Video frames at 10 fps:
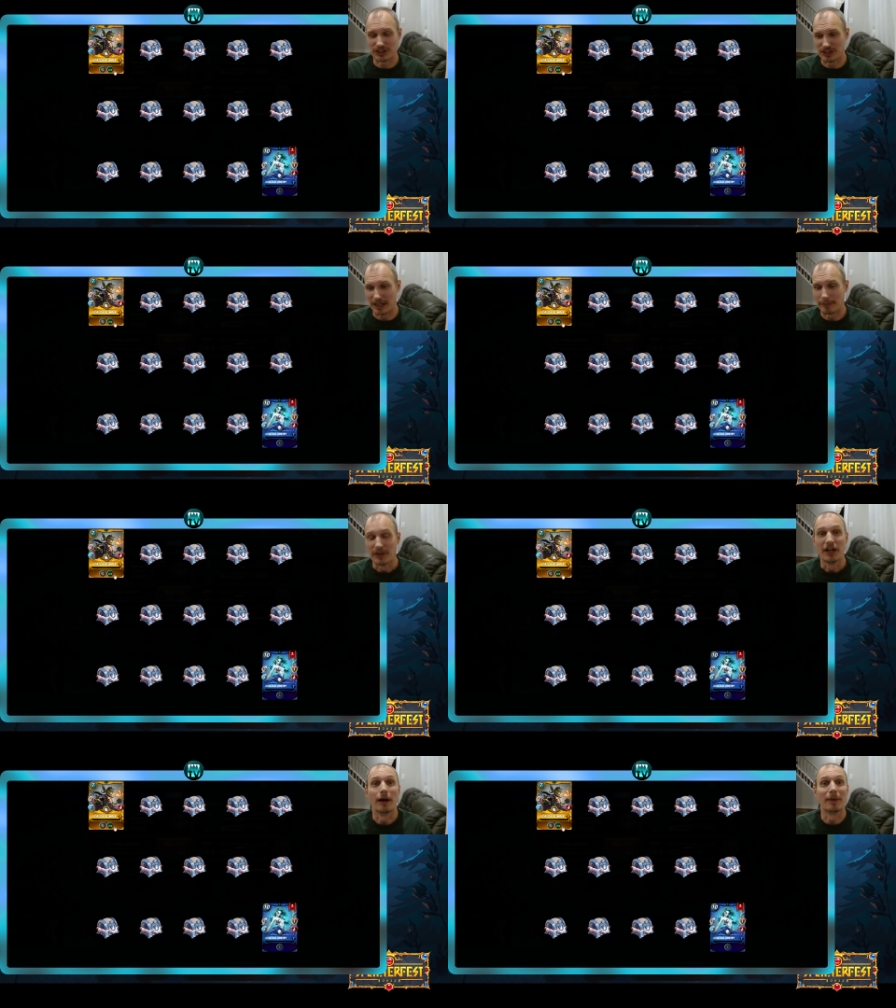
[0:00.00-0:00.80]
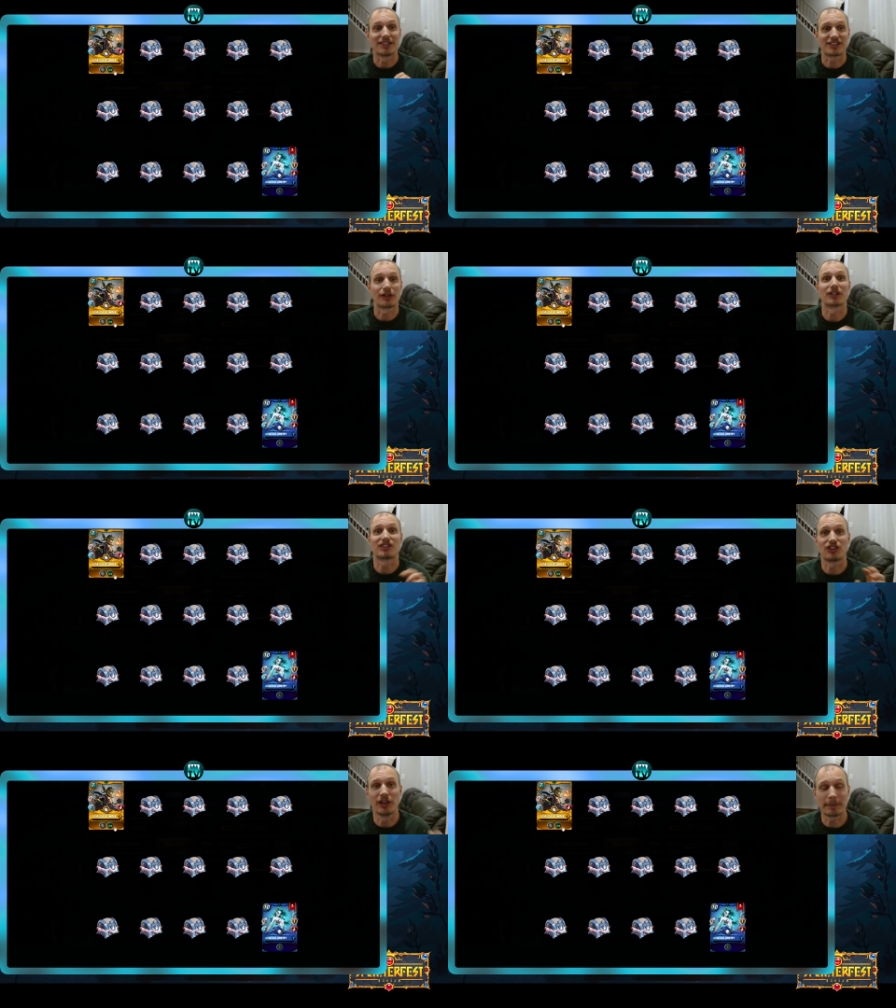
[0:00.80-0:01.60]
his name, a Mycelic
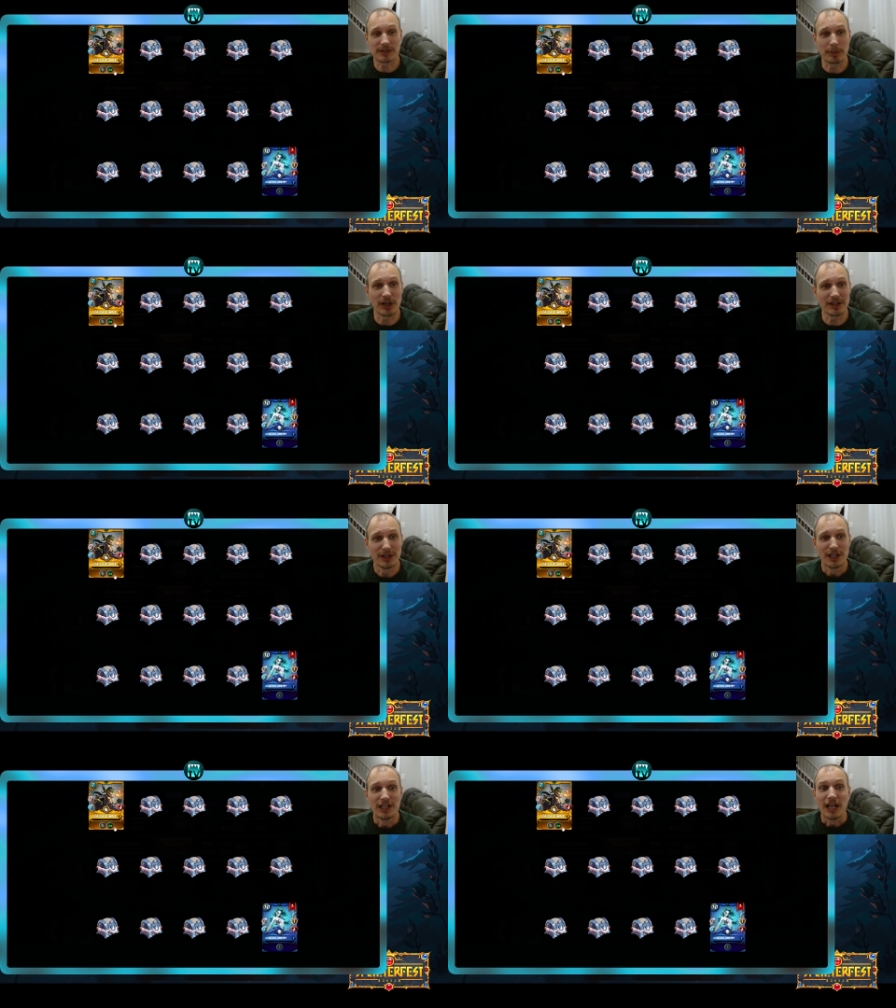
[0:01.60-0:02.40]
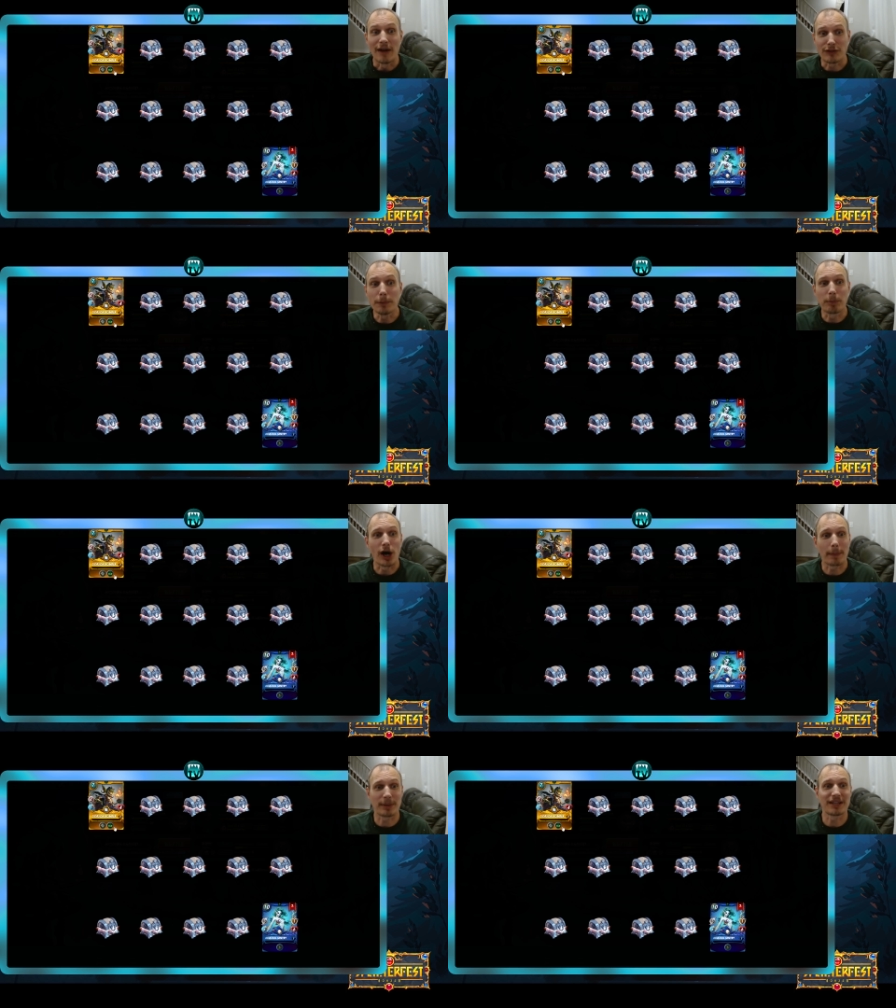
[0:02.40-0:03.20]
Slip Spawn, if you
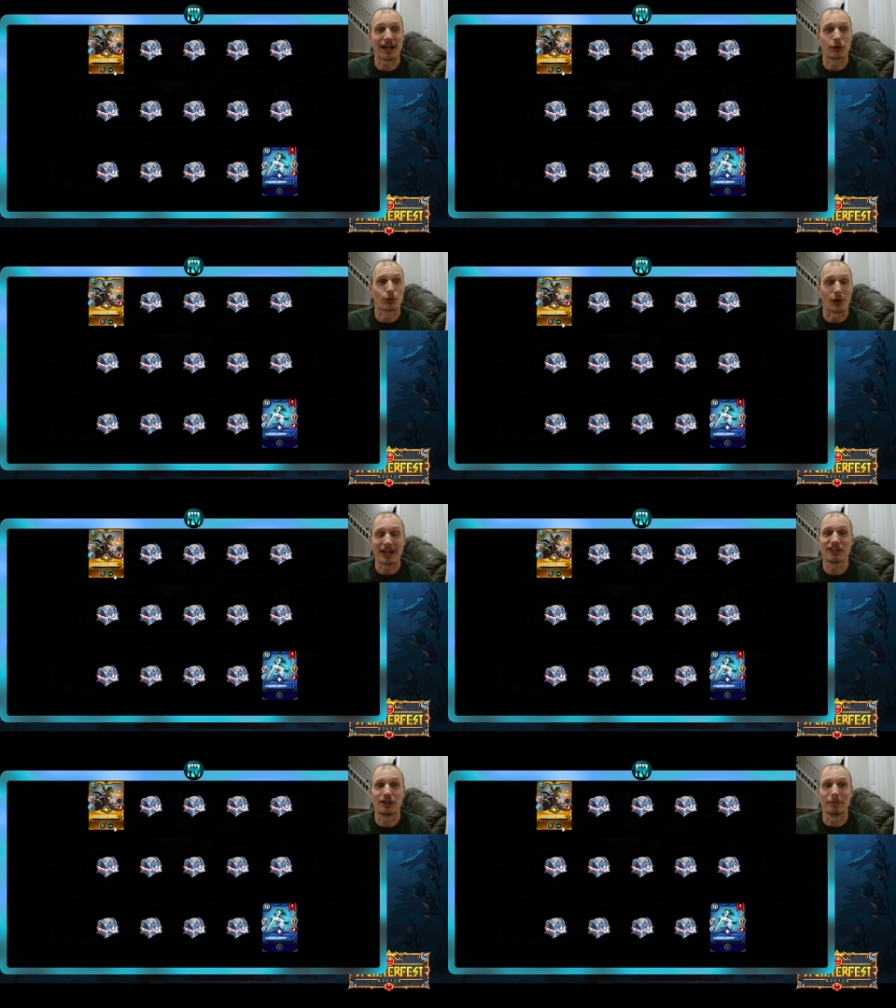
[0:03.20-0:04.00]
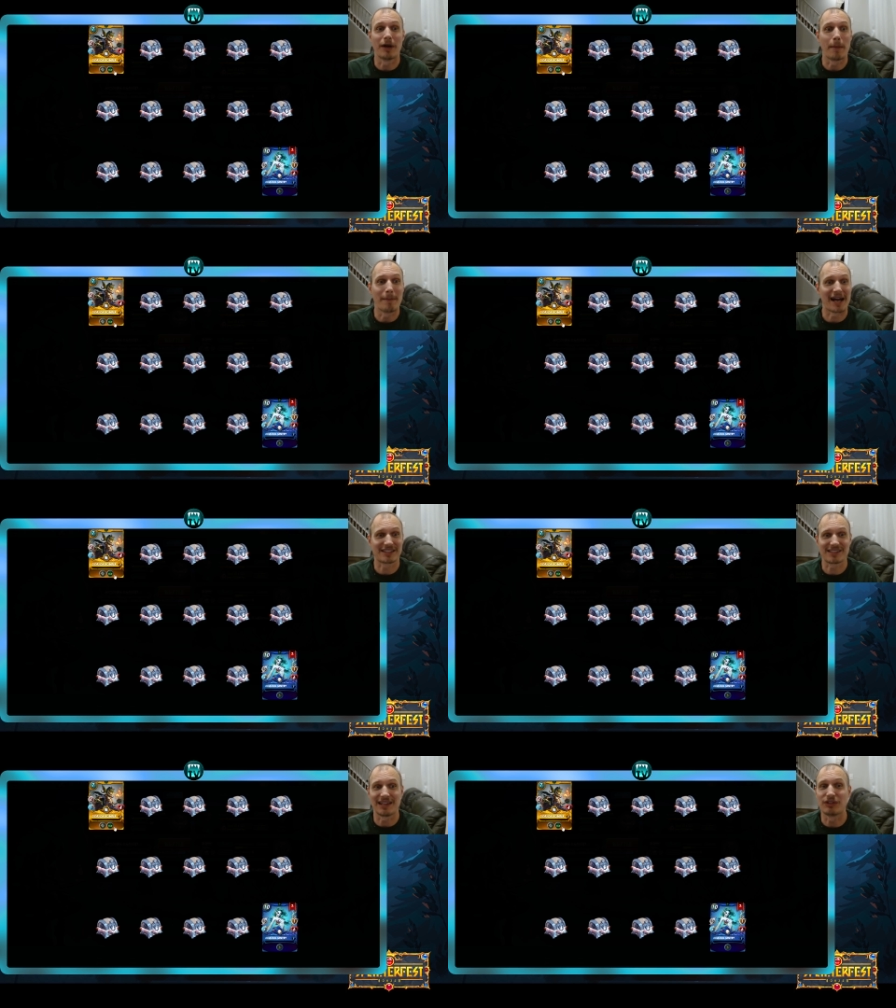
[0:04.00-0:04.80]
pop in that random
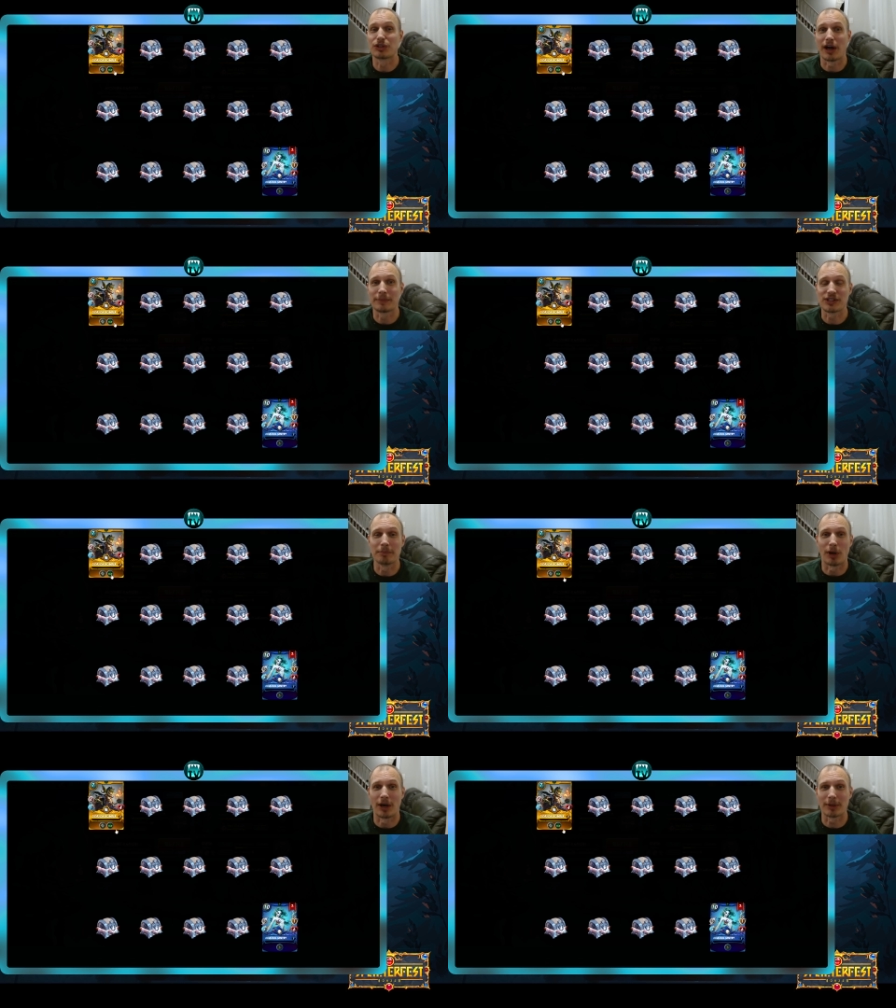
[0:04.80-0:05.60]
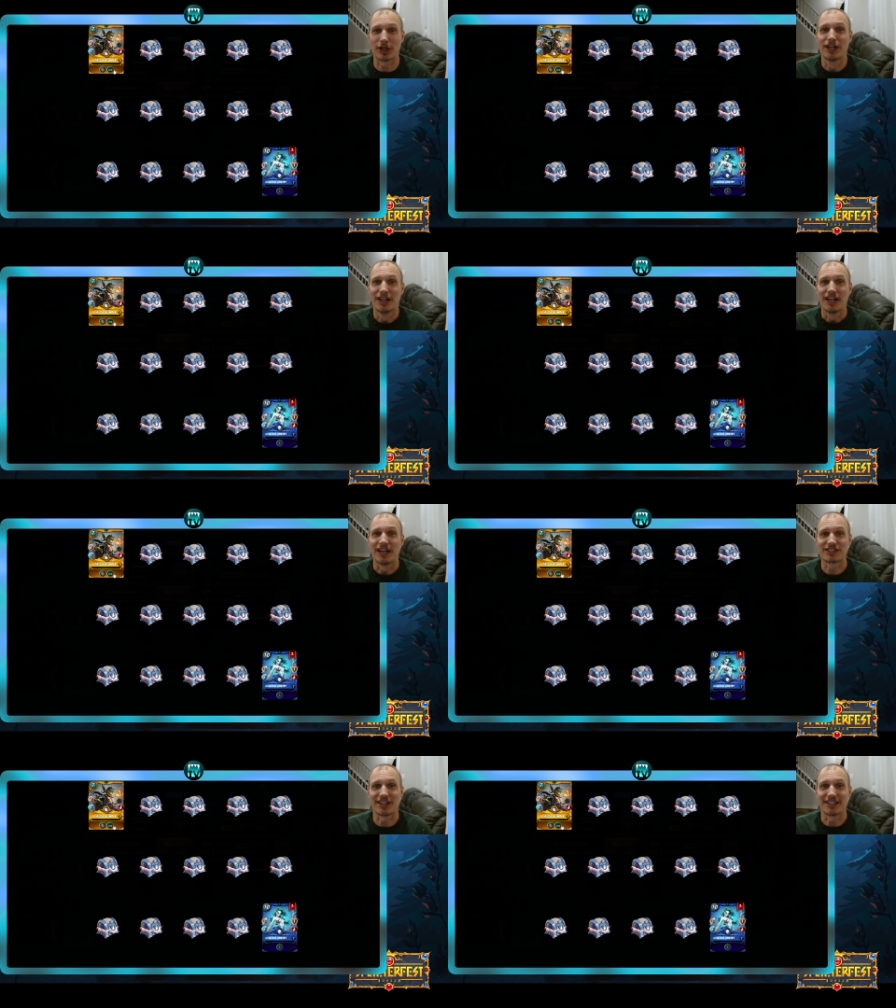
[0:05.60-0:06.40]
max level Gobson Bomber,
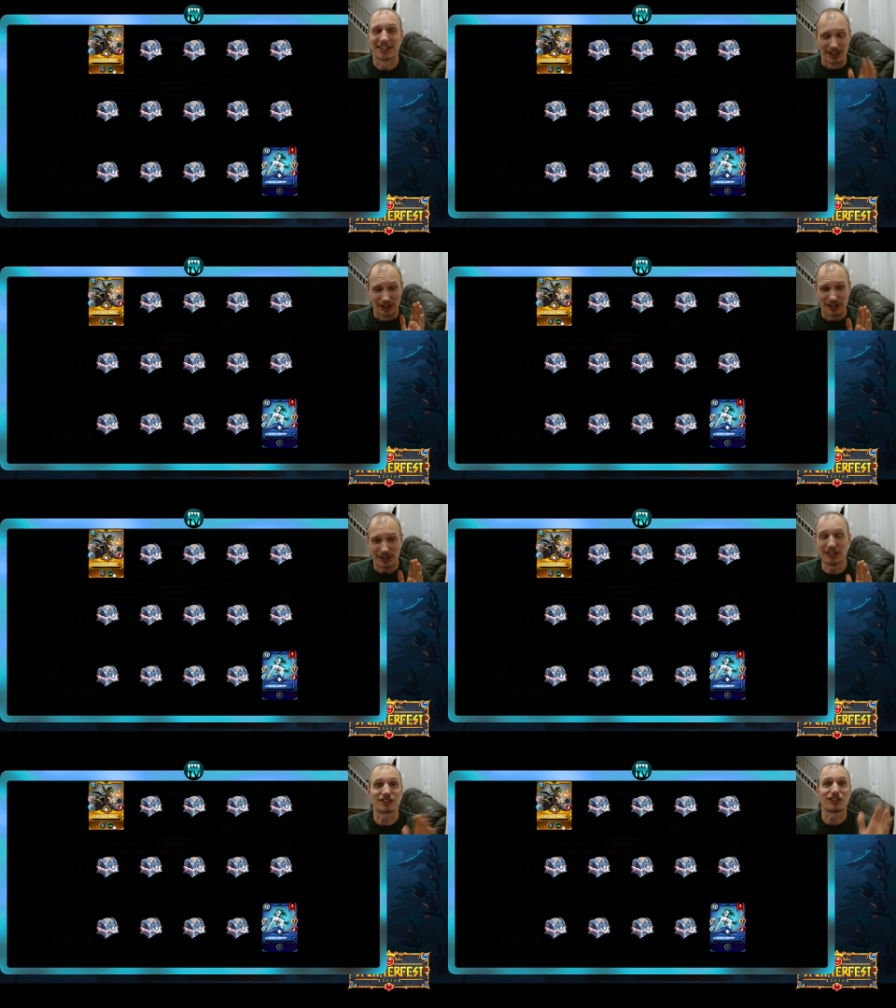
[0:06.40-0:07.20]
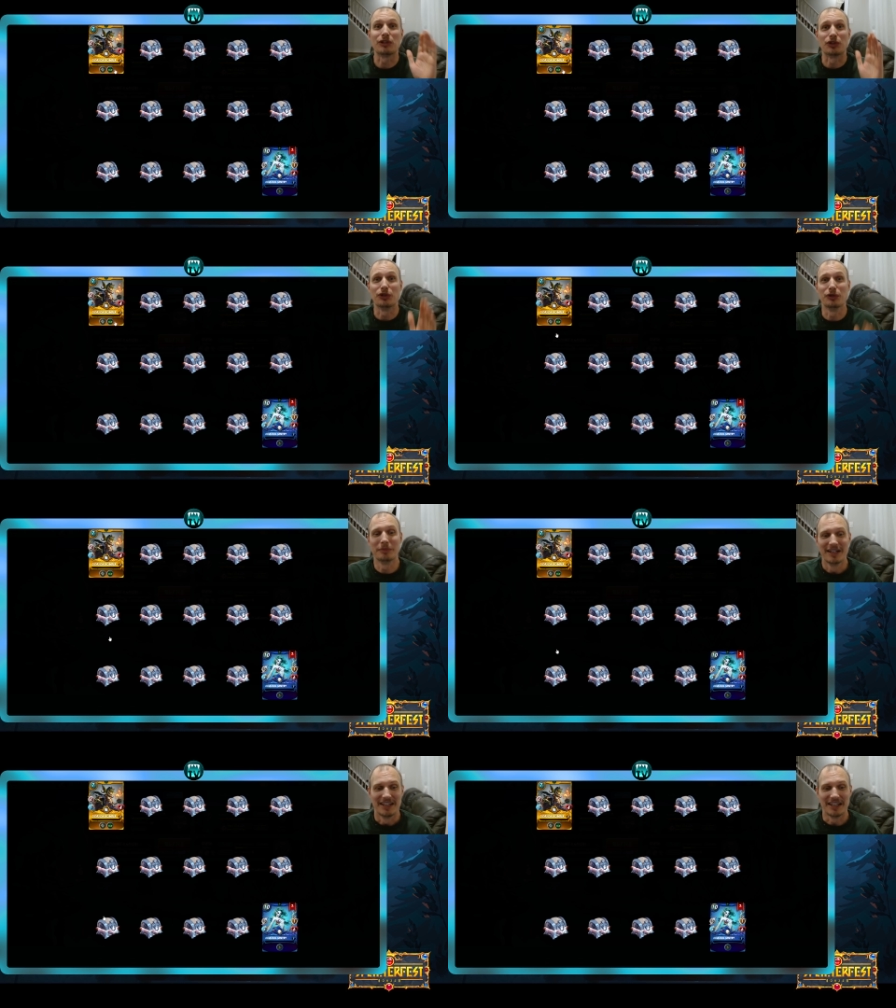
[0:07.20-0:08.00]
it's like instant
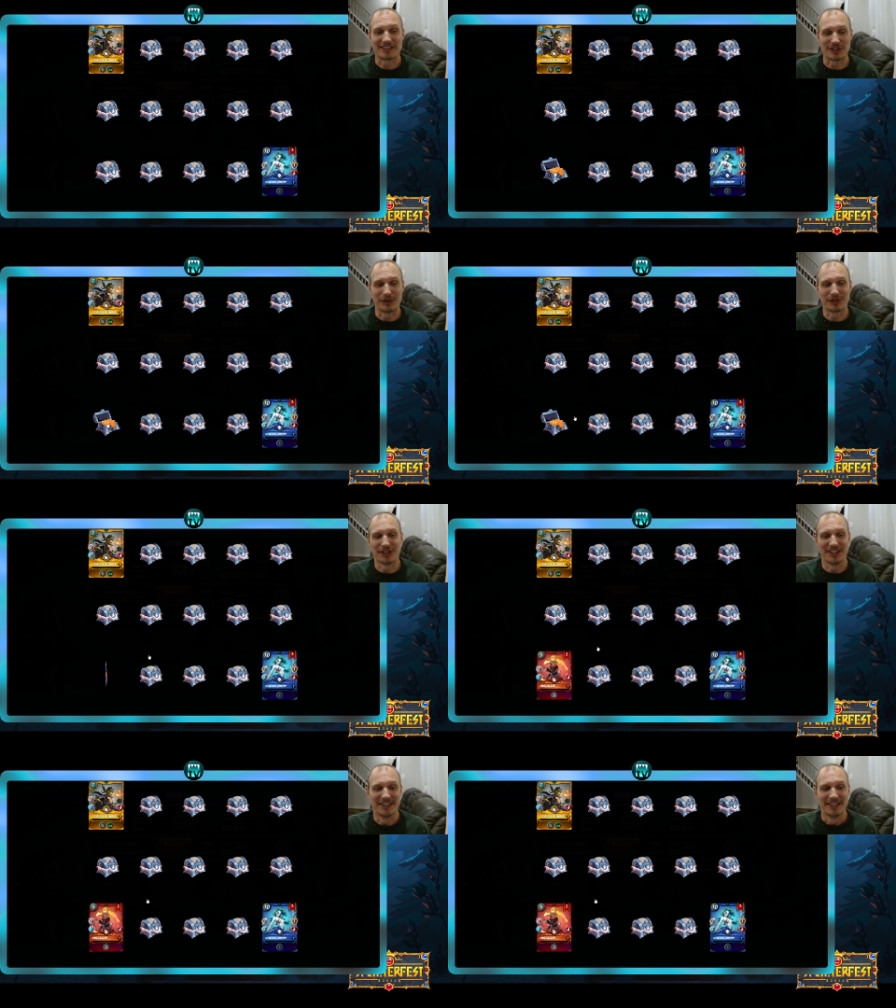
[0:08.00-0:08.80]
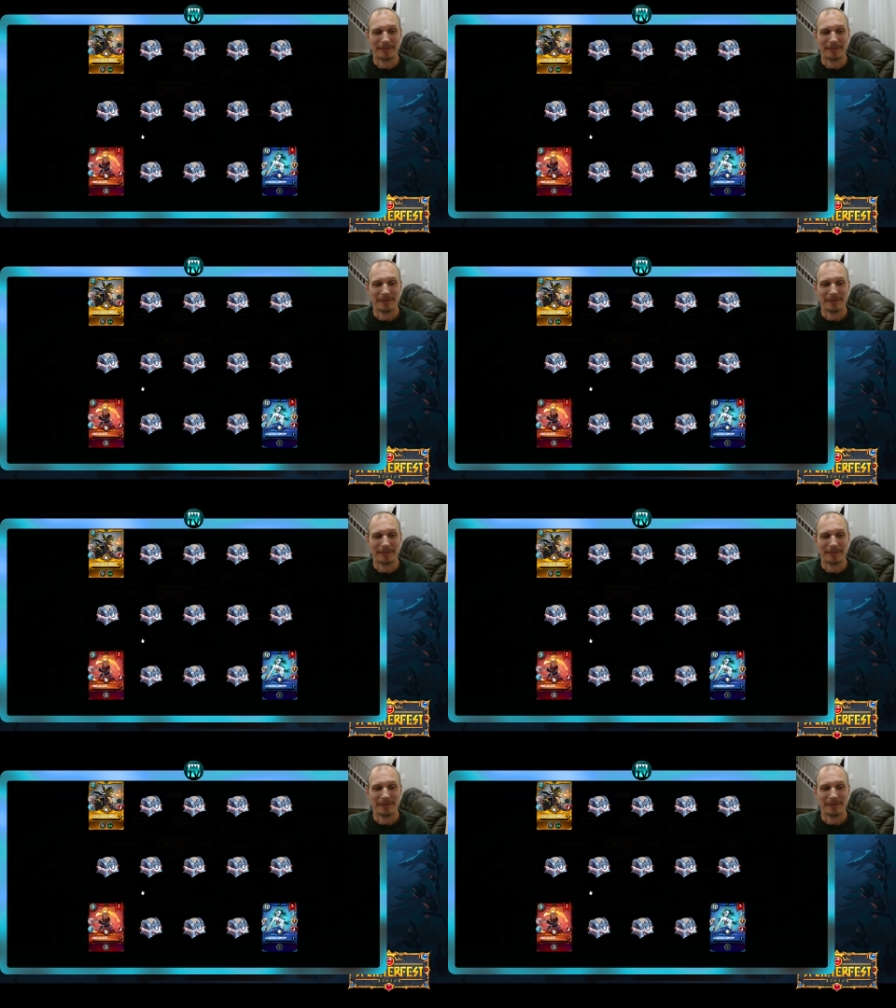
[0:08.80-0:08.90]
doom. It's so good.